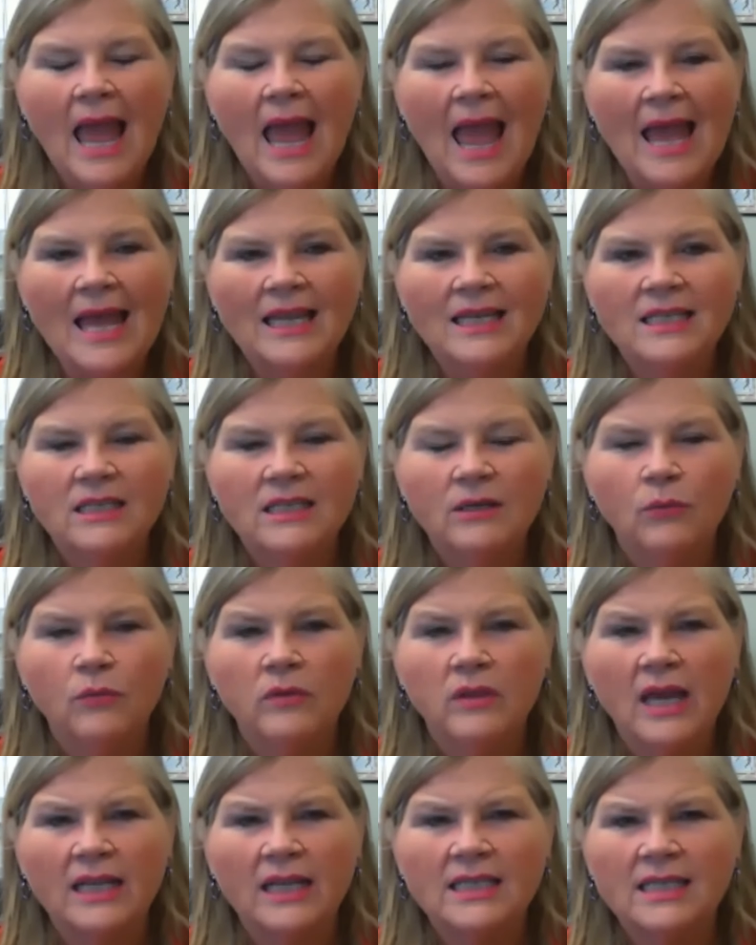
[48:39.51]
And
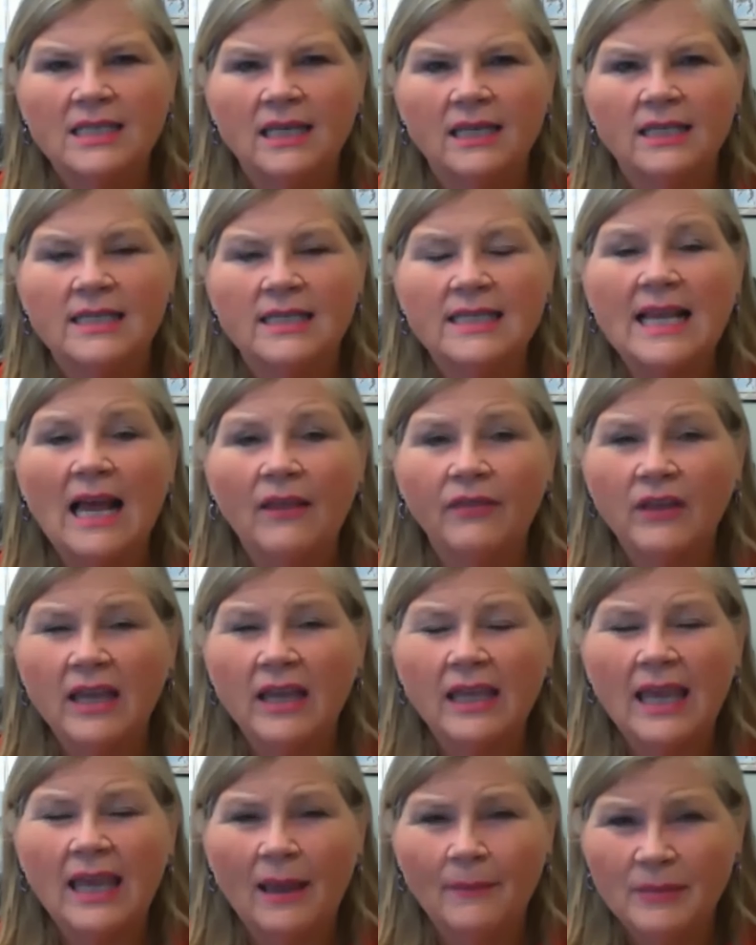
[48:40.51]
that's the South
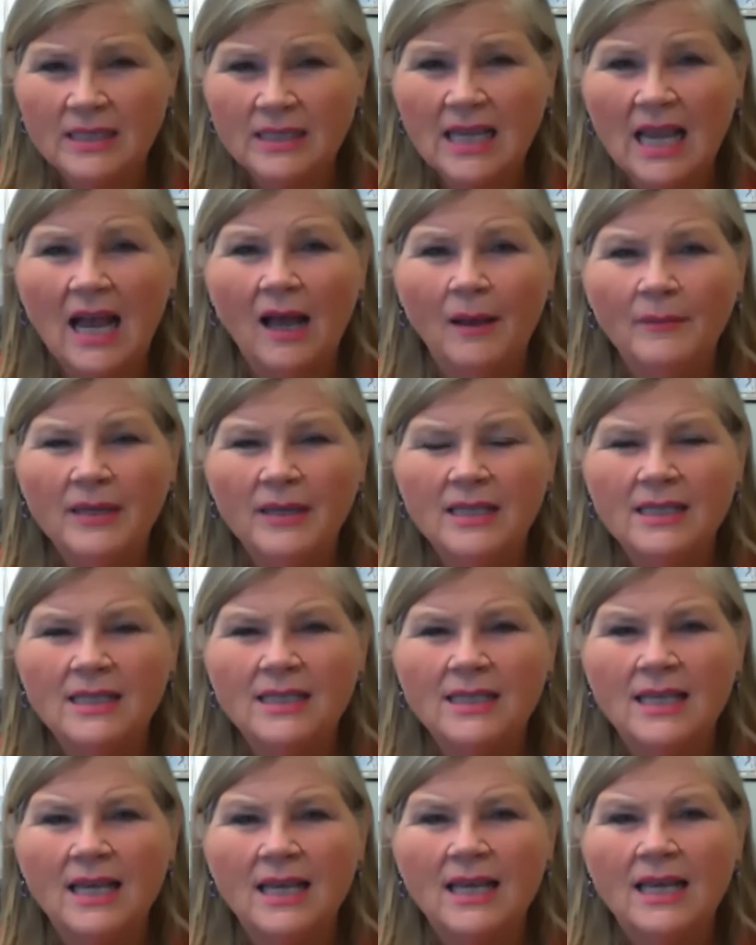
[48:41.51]
Campus
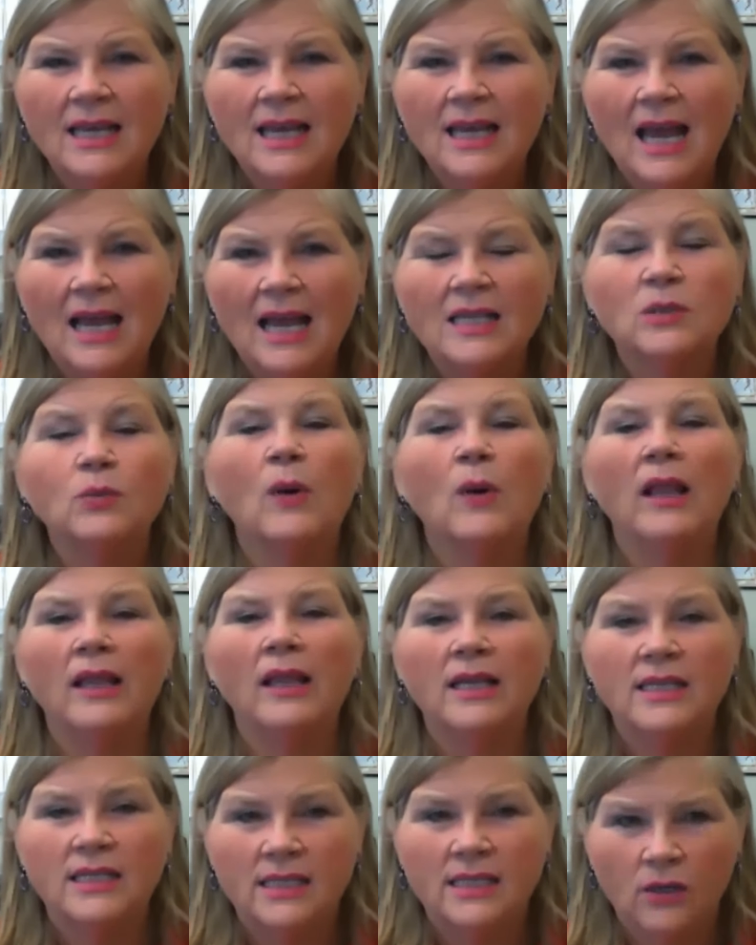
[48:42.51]
Commons as well
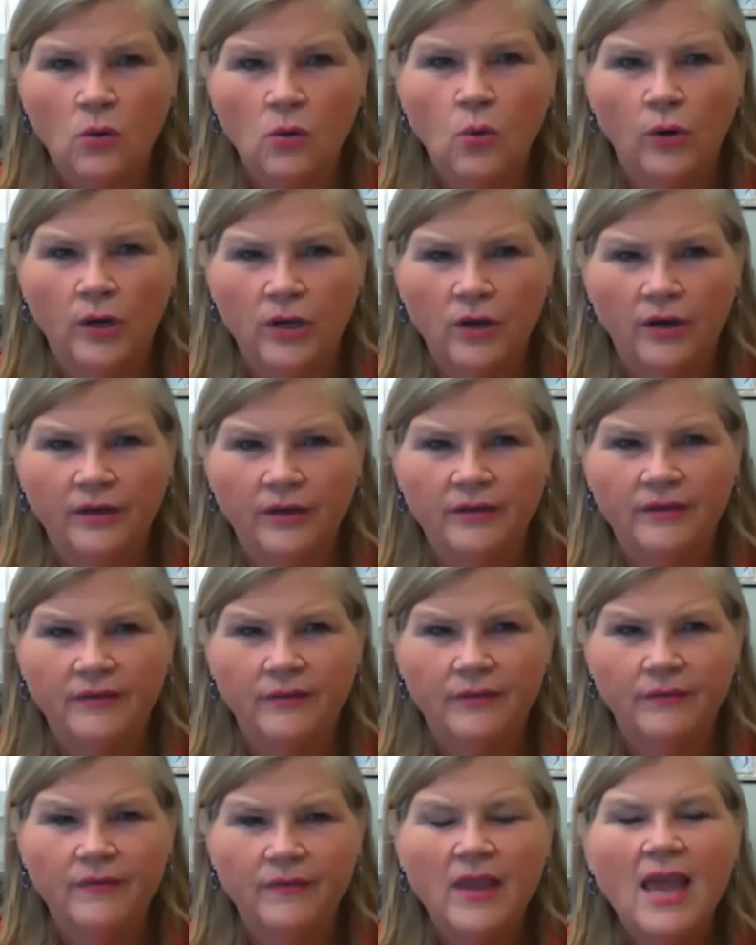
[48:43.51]
as the courtyards
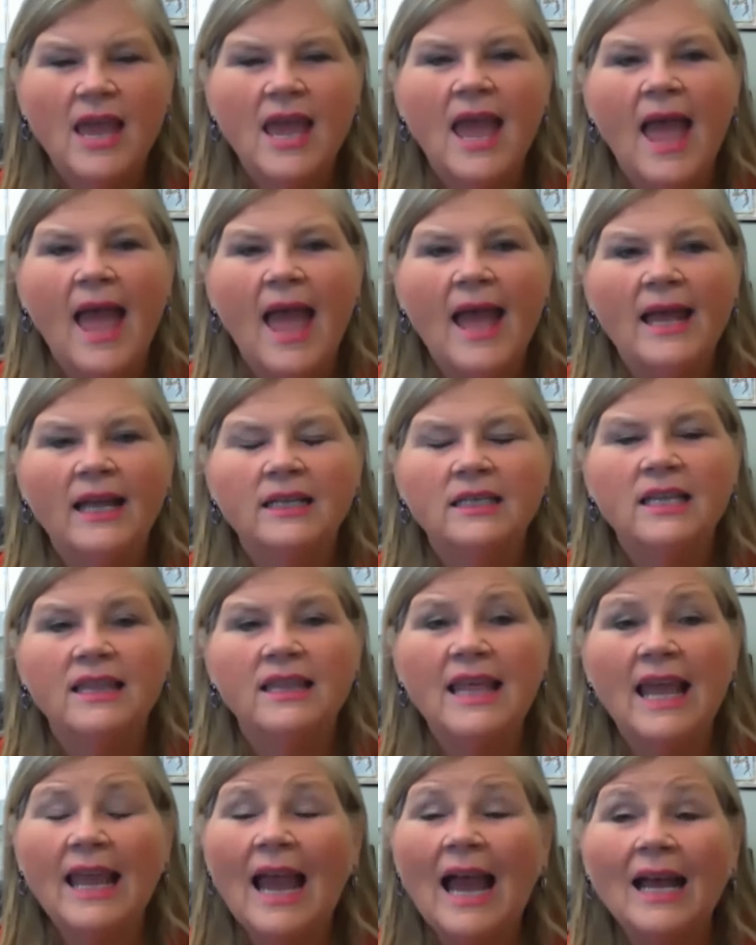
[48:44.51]
and
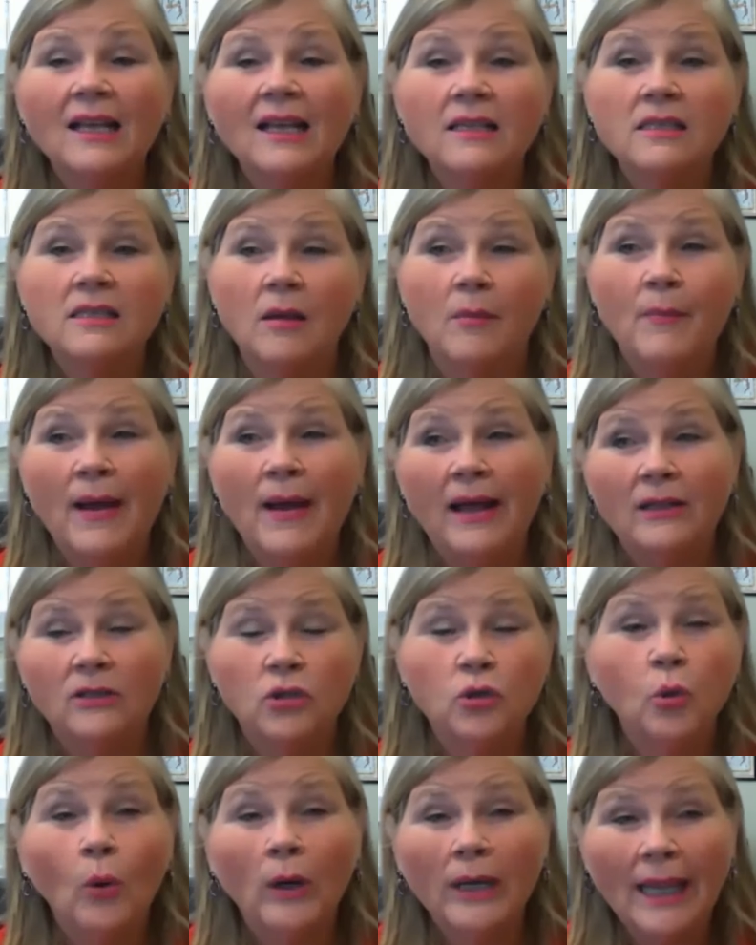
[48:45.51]
they house
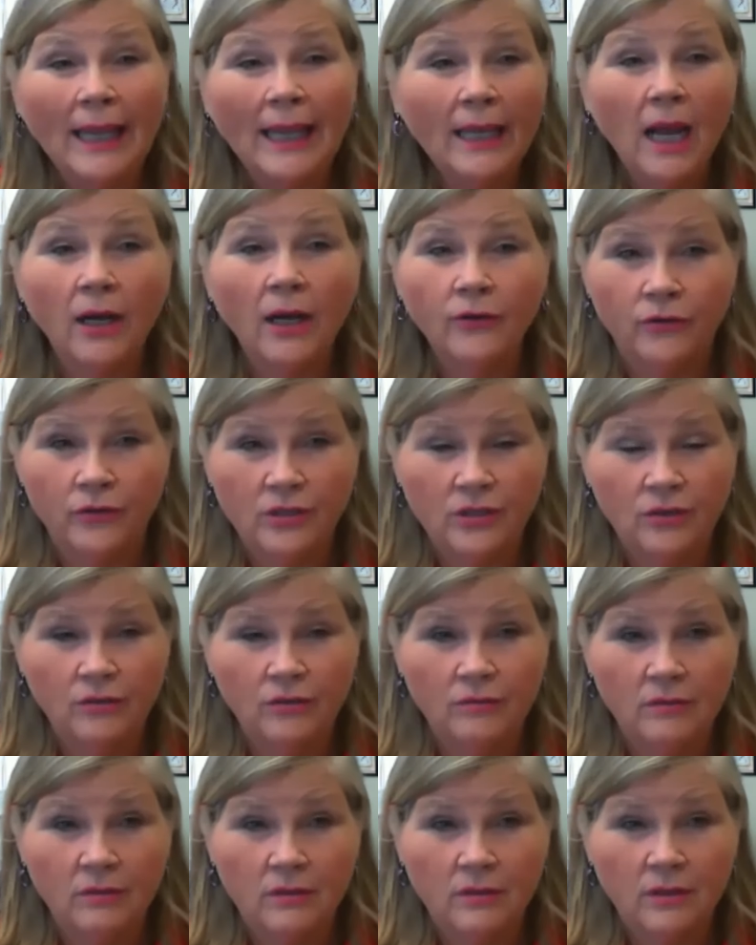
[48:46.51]
about 2,800
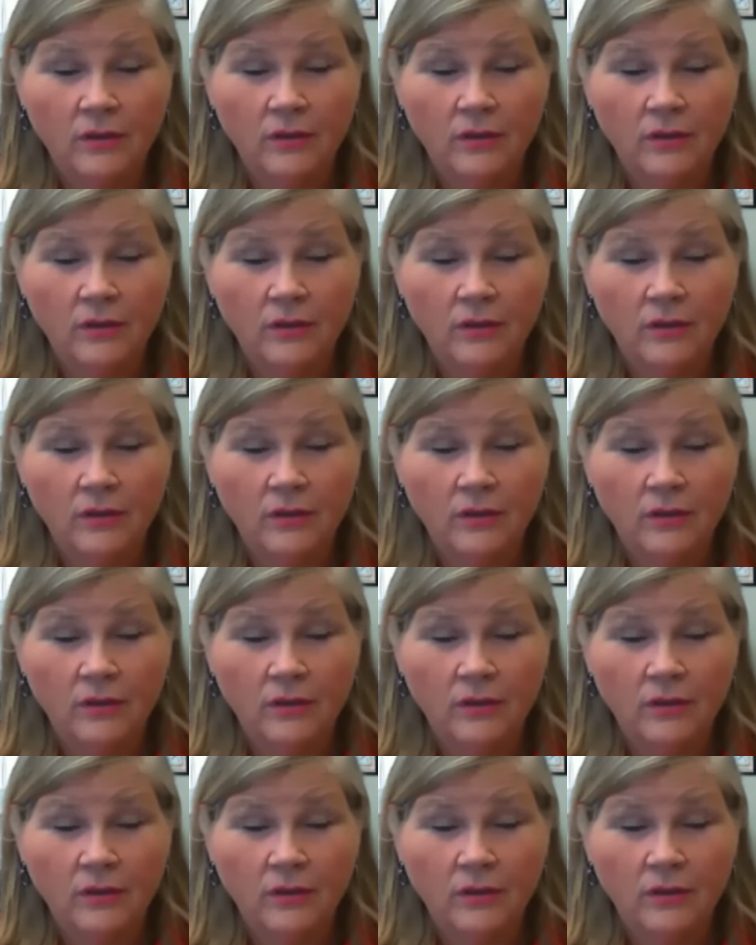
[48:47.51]
students.